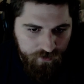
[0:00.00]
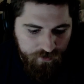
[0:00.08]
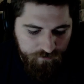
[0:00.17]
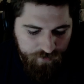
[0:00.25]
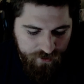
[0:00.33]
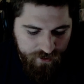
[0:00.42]

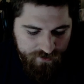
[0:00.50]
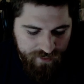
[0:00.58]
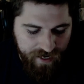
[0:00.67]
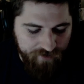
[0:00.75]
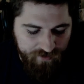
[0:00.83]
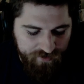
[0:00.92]
because
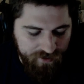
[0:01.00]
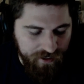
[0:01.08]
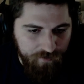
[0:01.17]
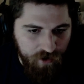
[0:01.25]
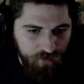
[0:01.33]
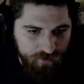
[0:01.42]
everything I'm
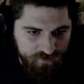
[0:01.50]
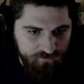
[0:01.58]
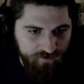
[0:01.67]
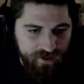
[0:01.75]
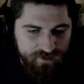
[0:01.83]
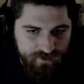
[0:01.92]
always
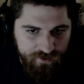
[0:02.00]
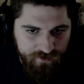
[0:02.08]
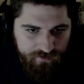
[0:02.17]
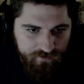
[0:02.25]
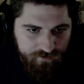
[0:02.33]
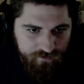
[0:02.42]
facing,